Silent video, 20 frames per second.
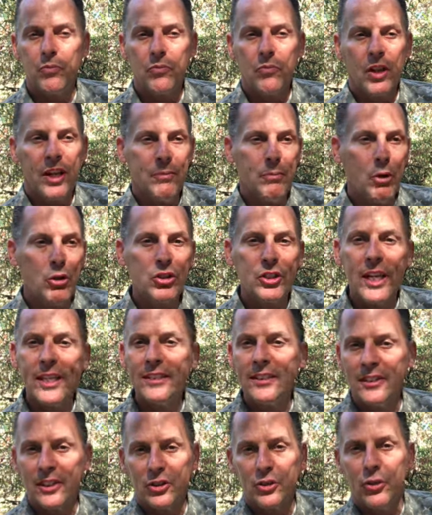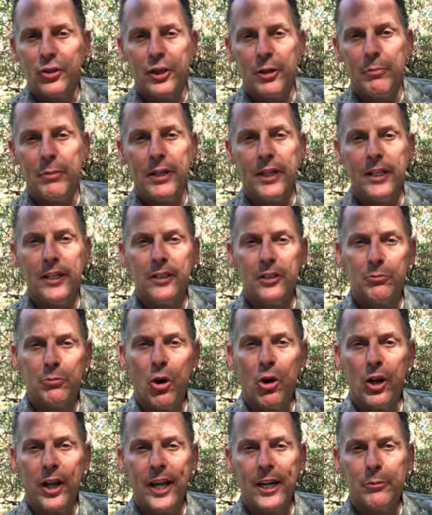In most cases, it's going to be
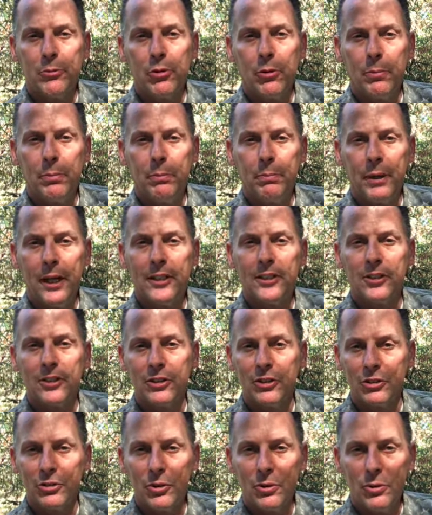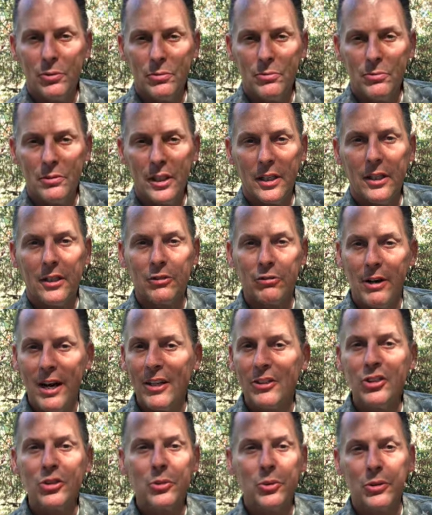small animal pest control,
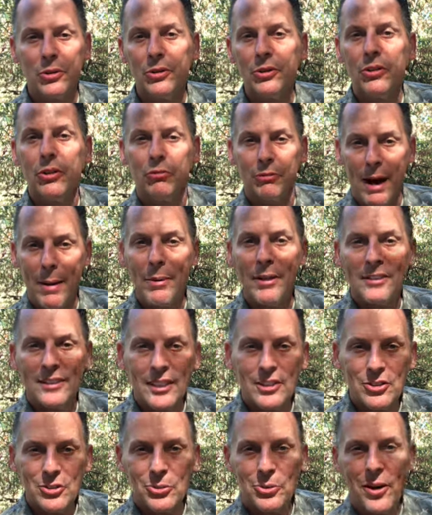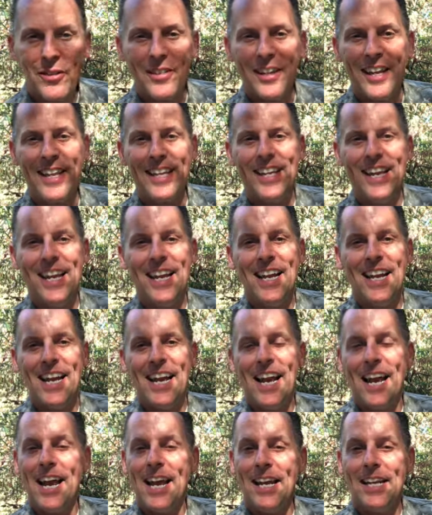ground squirrels, rabbits, that sort of thing.
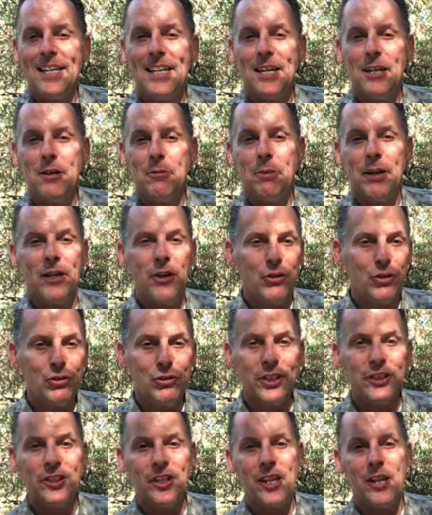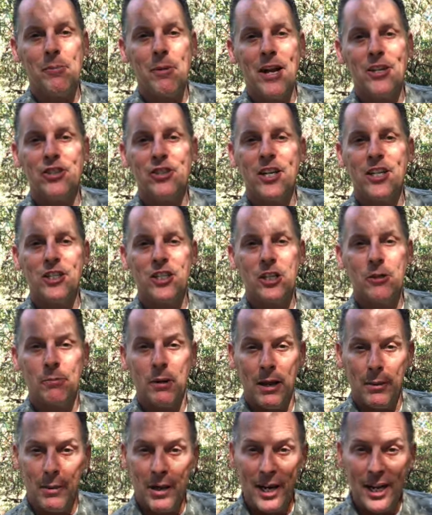And by no stretch of the imagination
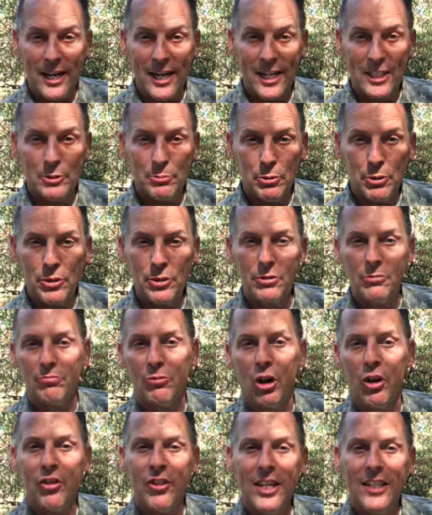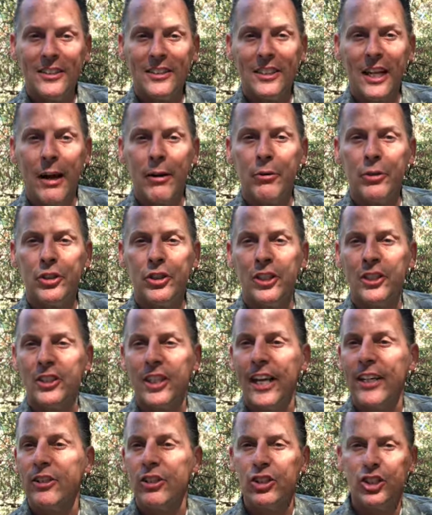am I an expert on this. I would just
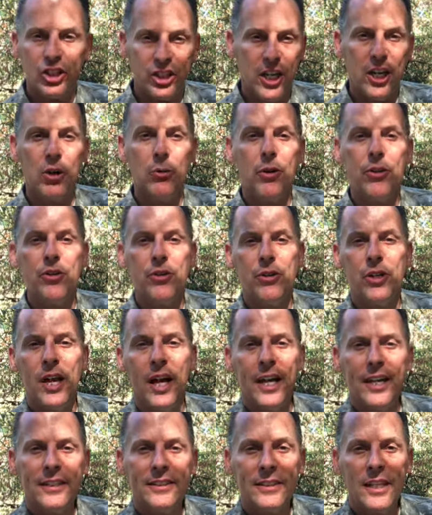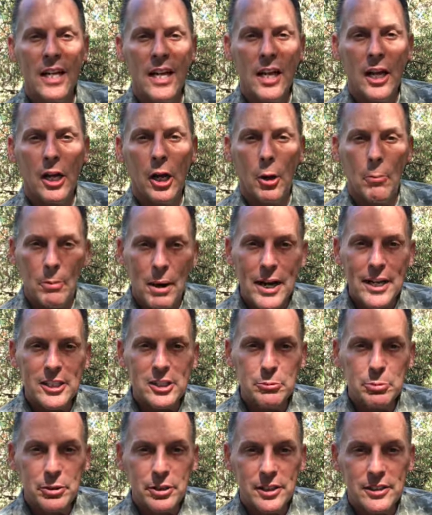like to share with you guys my
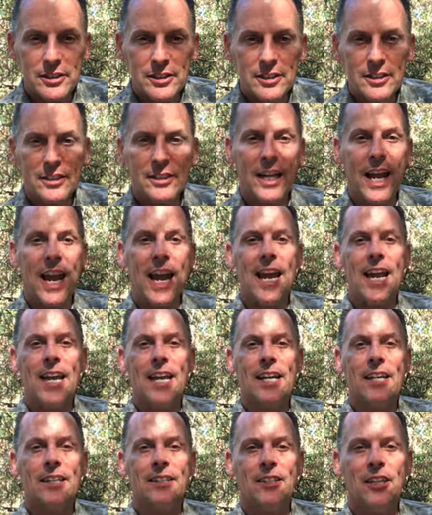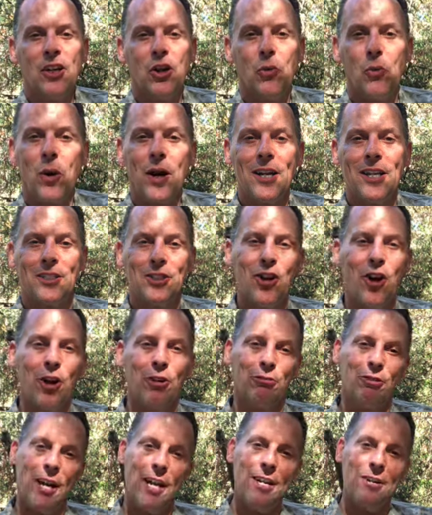experiences and what has
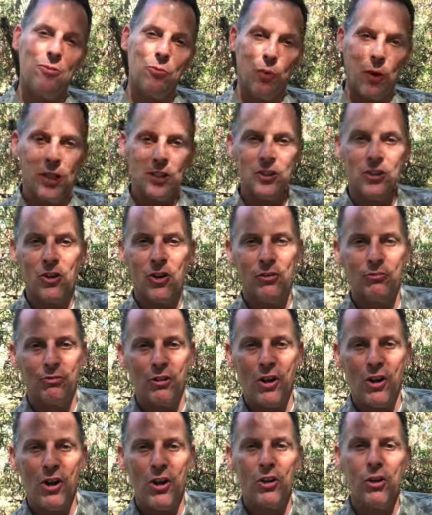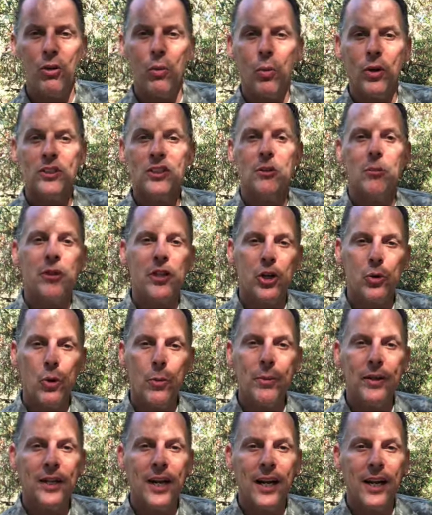gone right, what has gone wrong, what's some of the
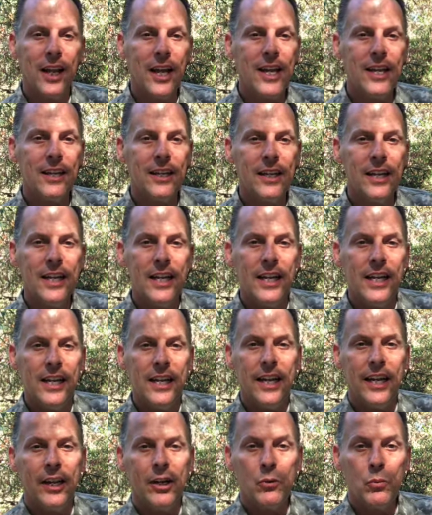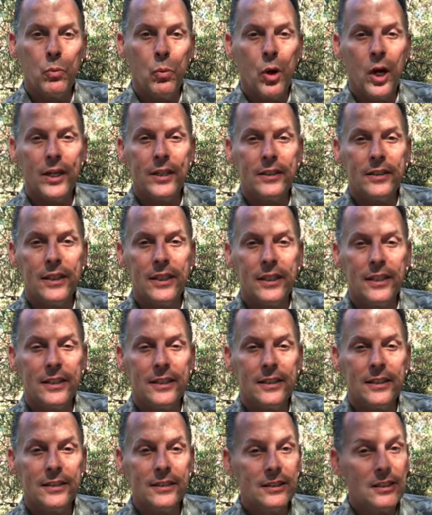equipment I like, and what
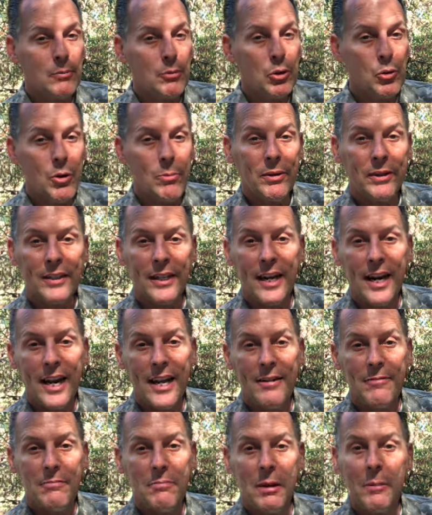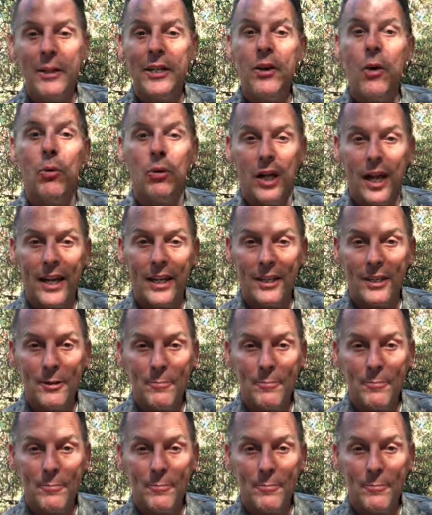is some equipment that I maybe don't like.